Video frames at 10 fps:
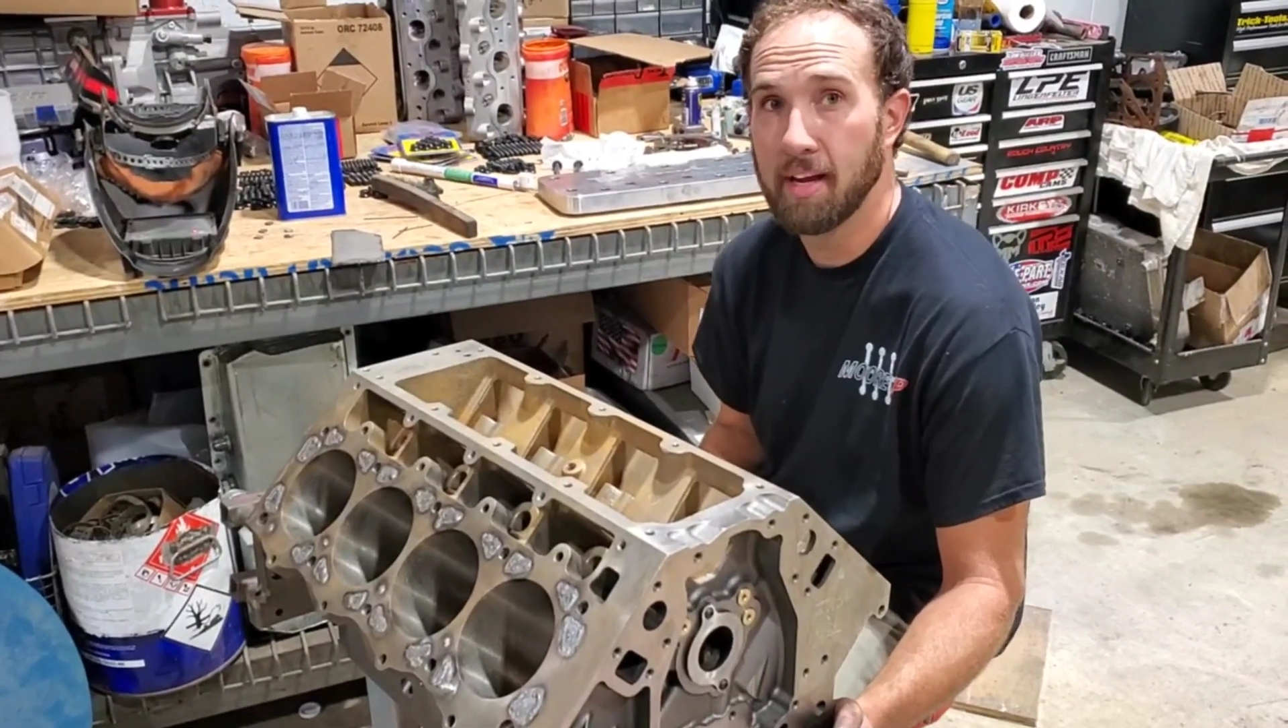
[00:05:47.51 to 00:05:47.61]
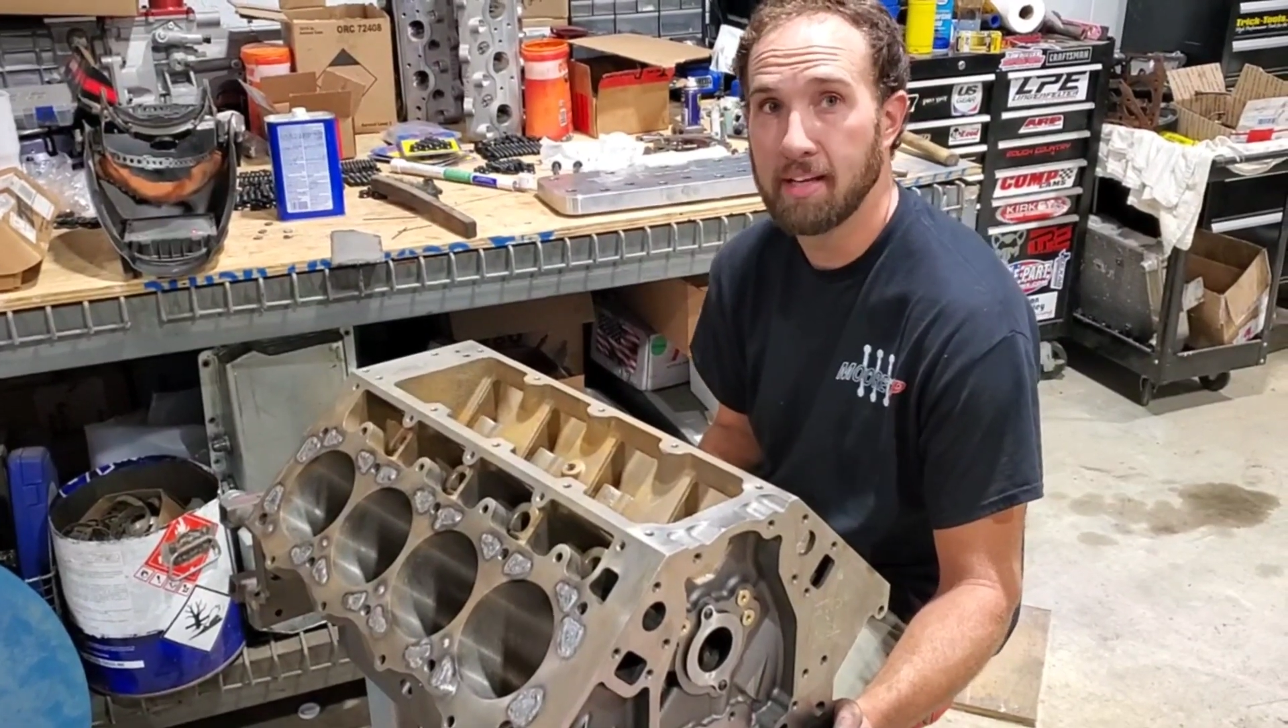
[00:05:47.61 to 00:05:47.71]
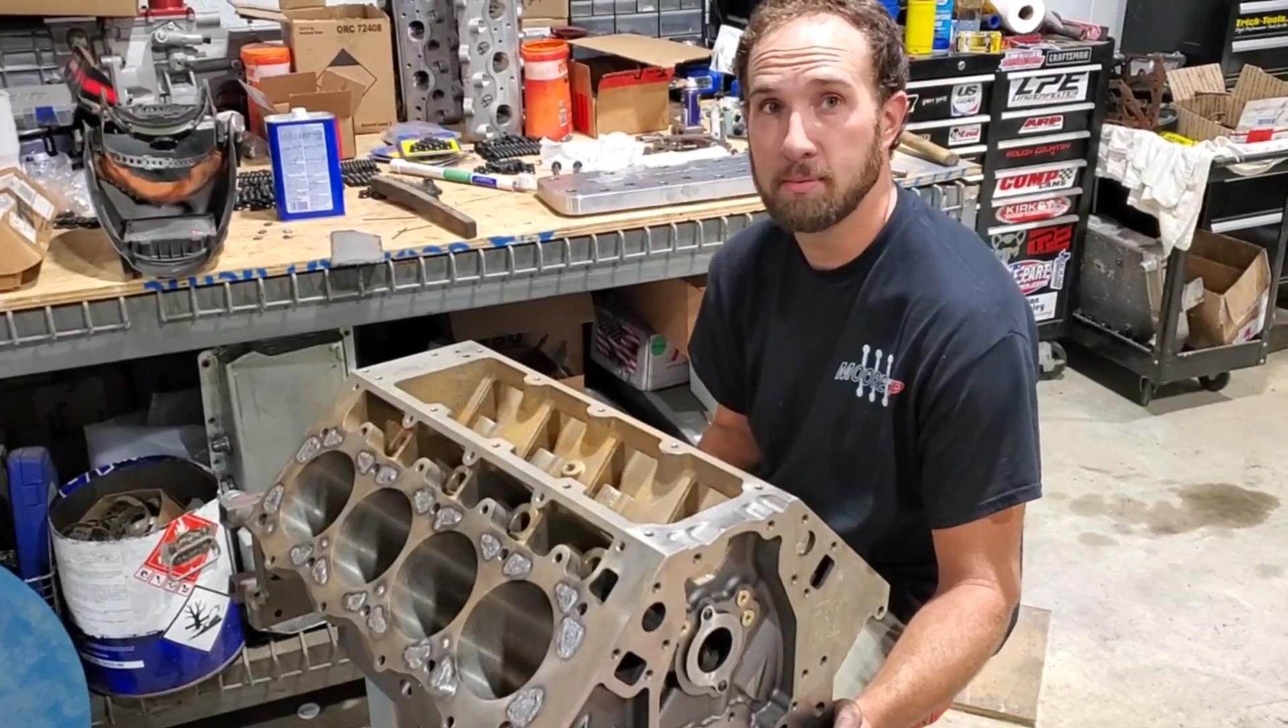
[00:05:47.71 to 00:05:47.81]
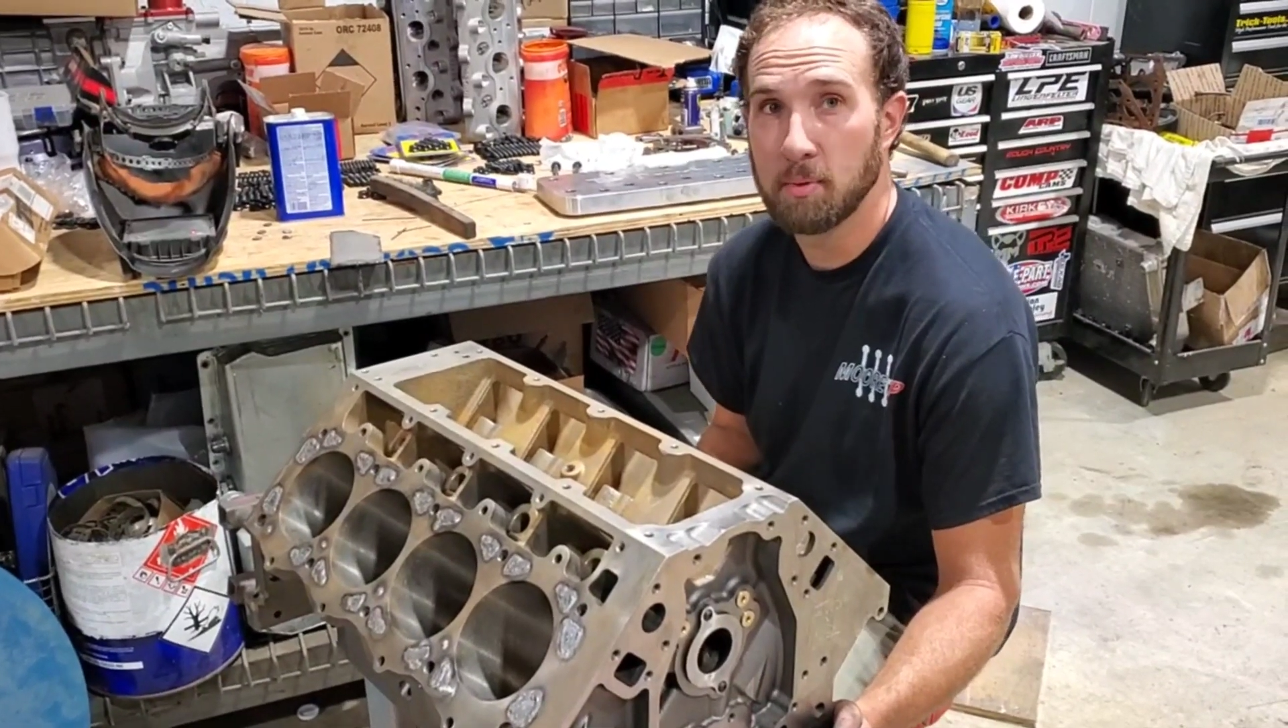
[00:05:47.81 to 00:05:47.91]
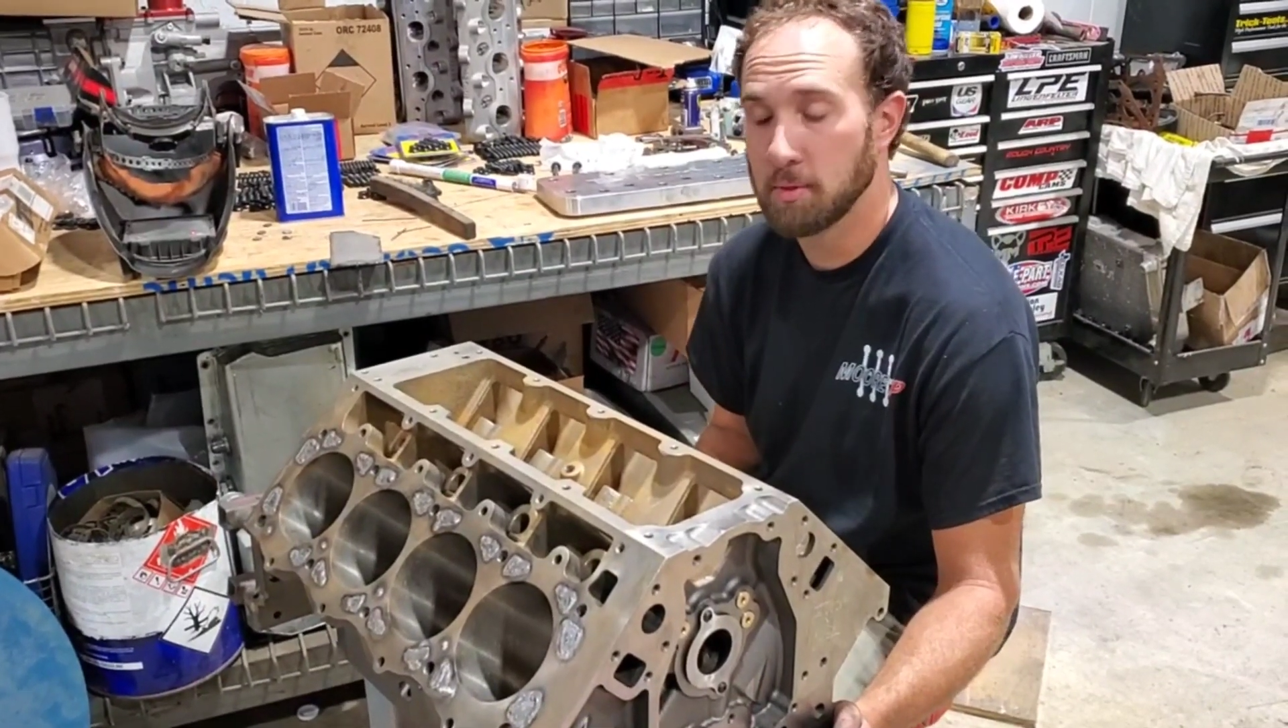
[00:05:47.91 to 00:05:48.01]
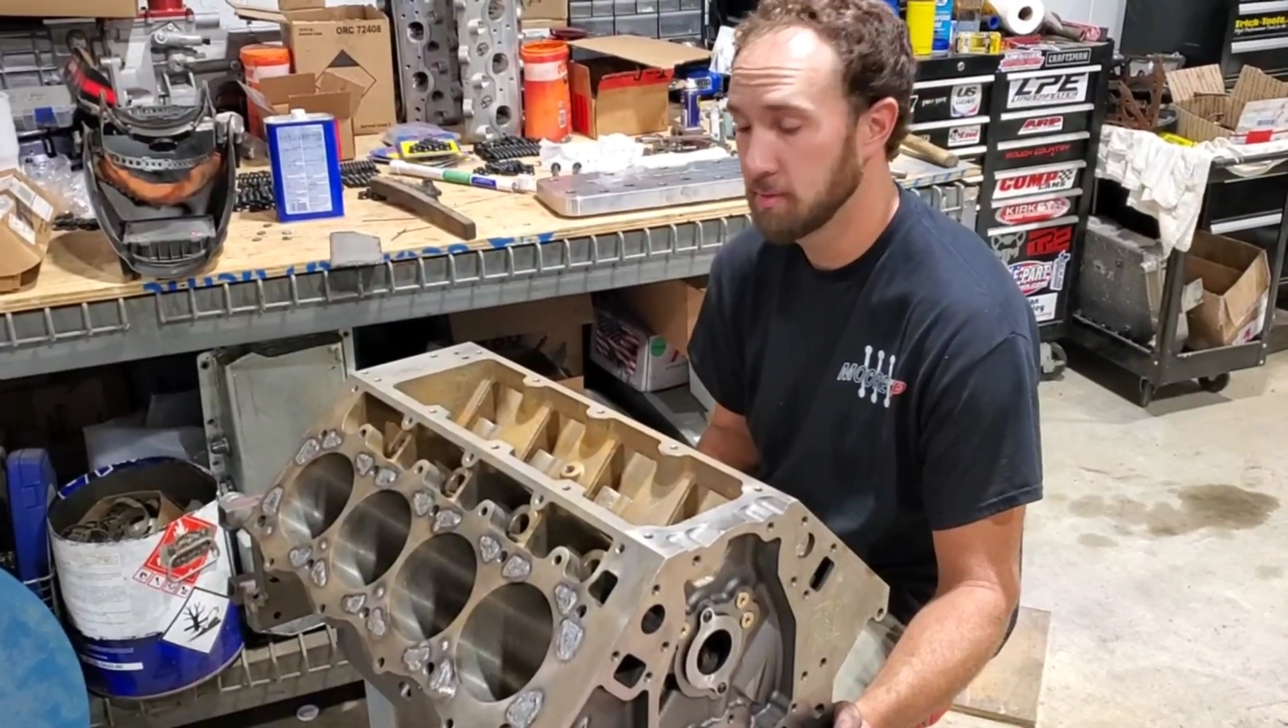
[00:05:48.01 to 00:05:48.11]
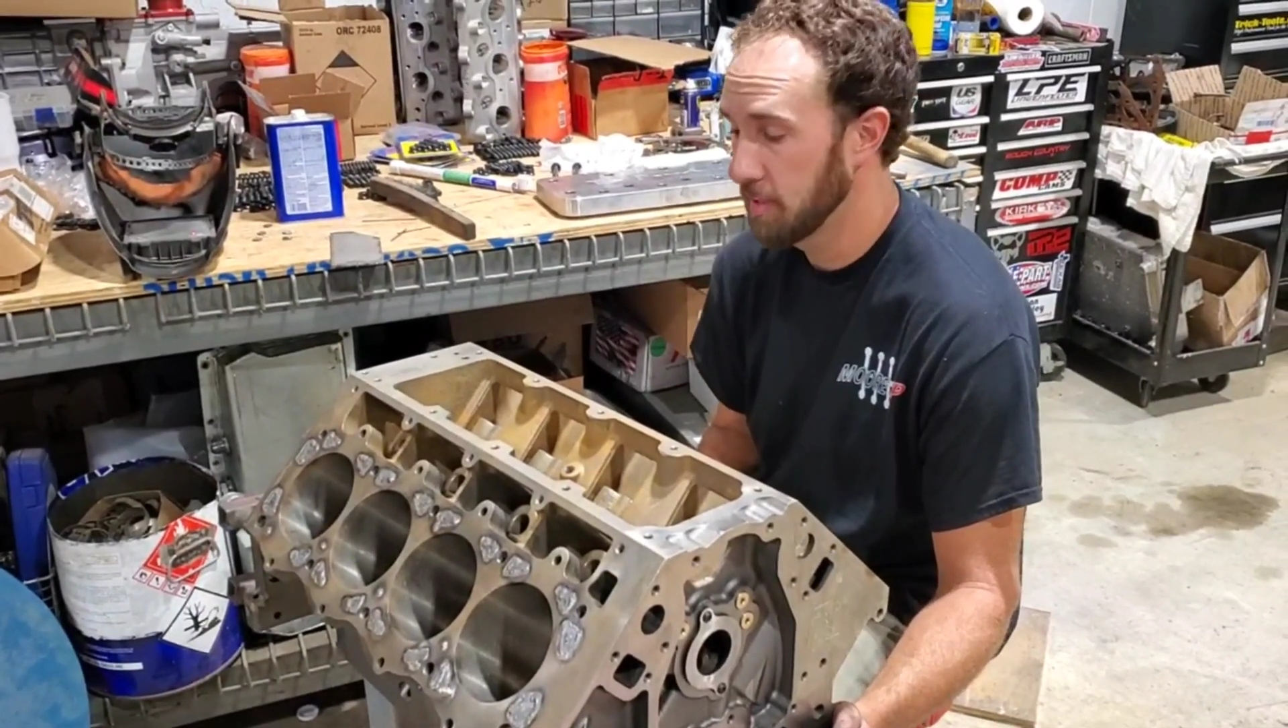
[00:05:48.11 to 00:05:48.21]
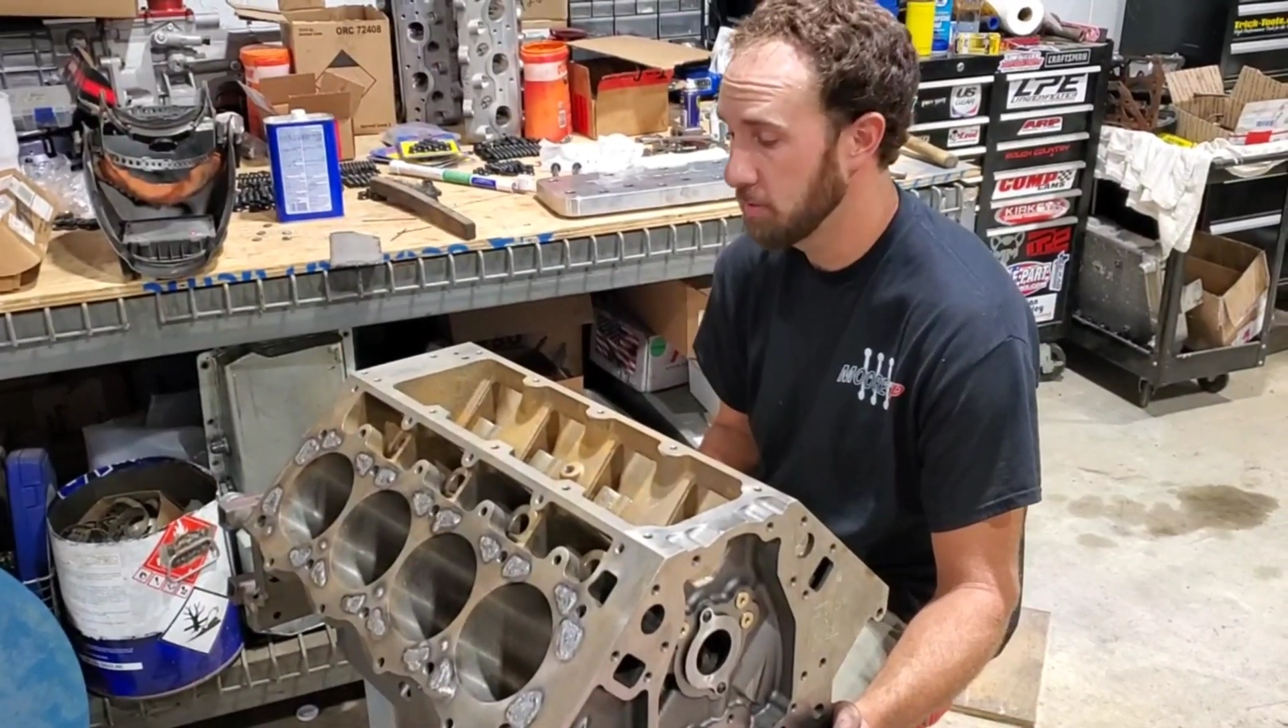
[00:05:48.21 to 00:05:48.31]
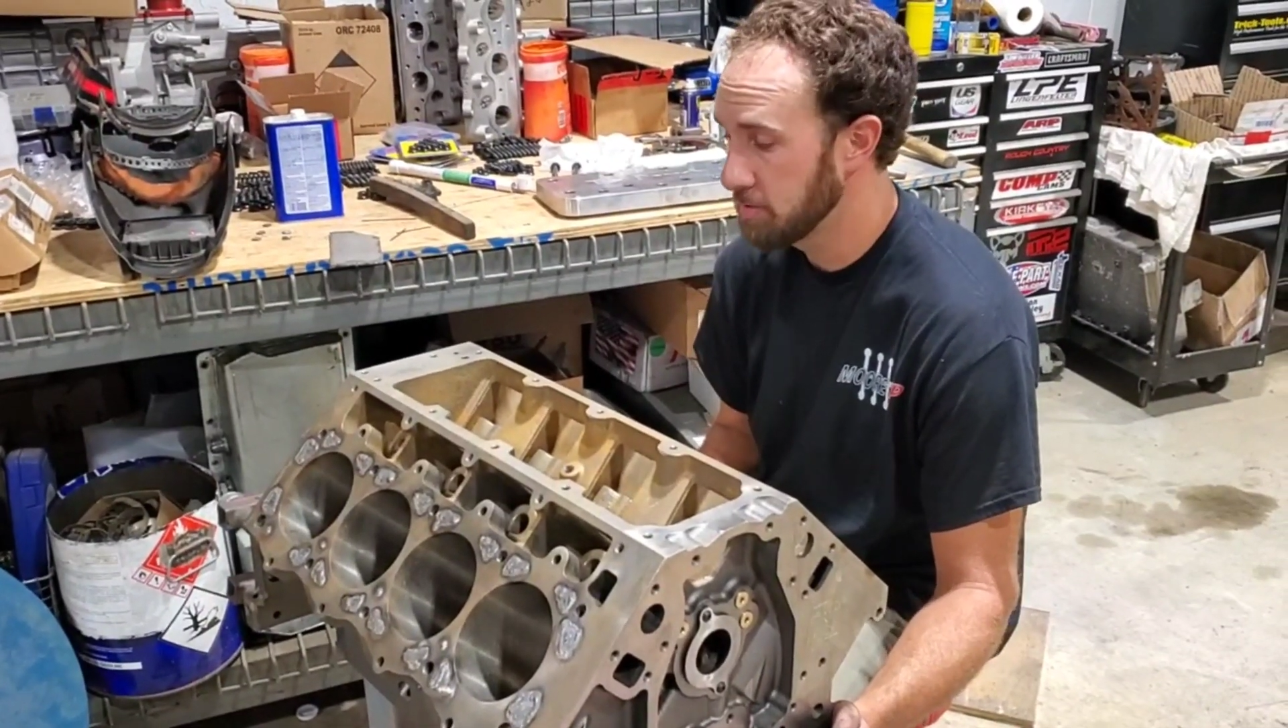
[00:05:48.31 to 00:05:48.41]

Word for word: experts that'll